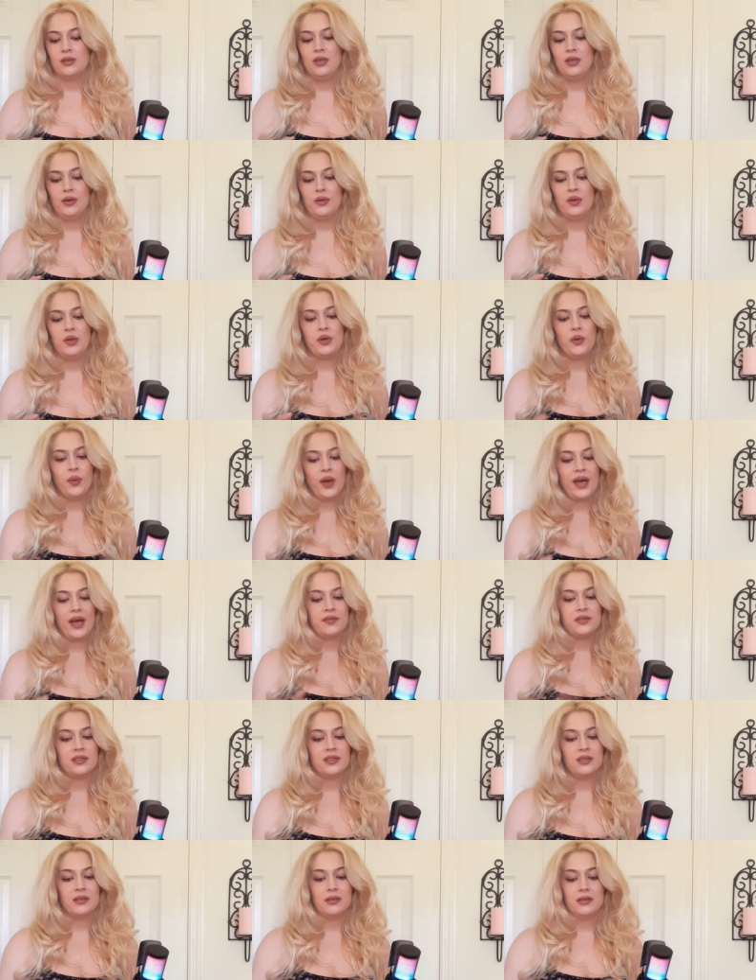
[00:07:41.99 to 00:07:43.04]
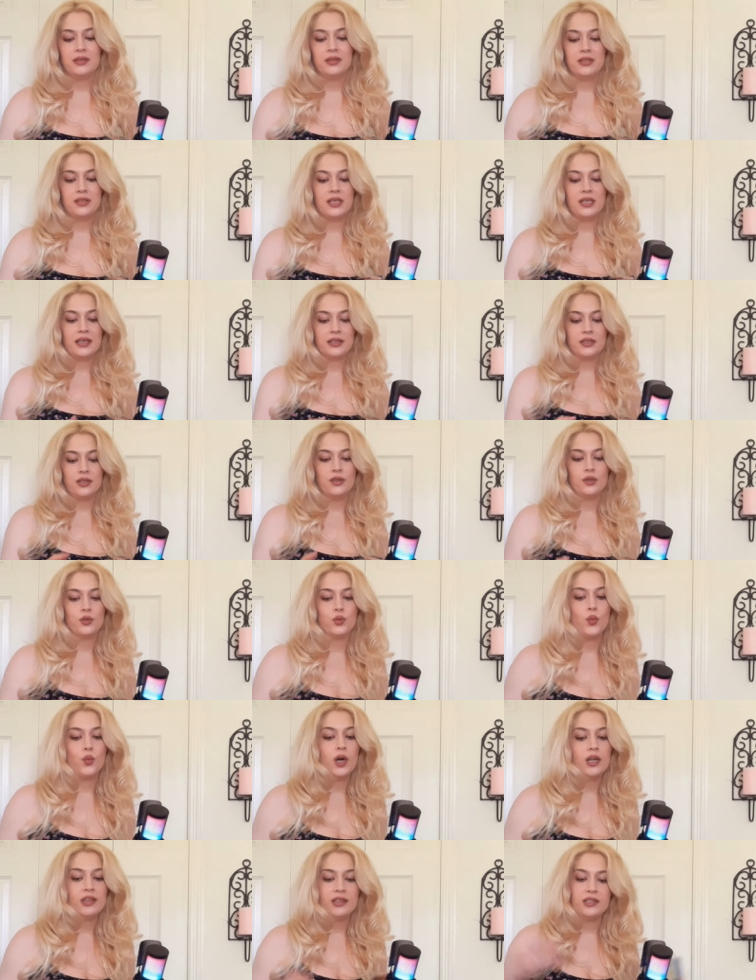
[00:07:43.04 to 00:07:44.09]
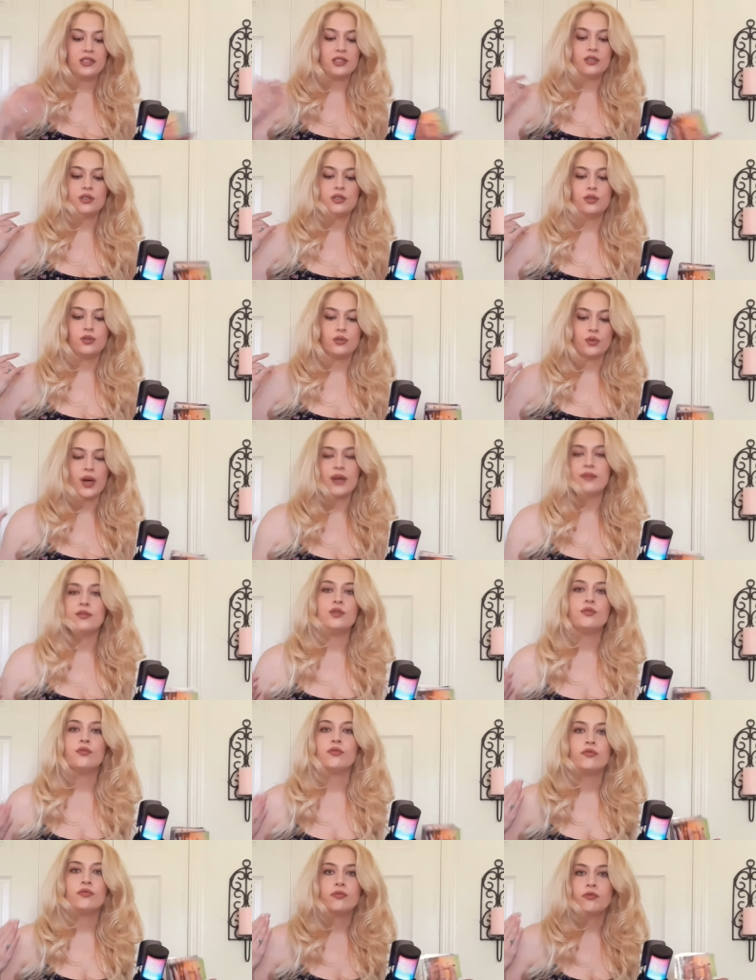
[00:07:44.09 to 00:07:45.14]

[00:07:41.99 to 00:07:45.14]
You know, you don't have to stick to this one that just drives you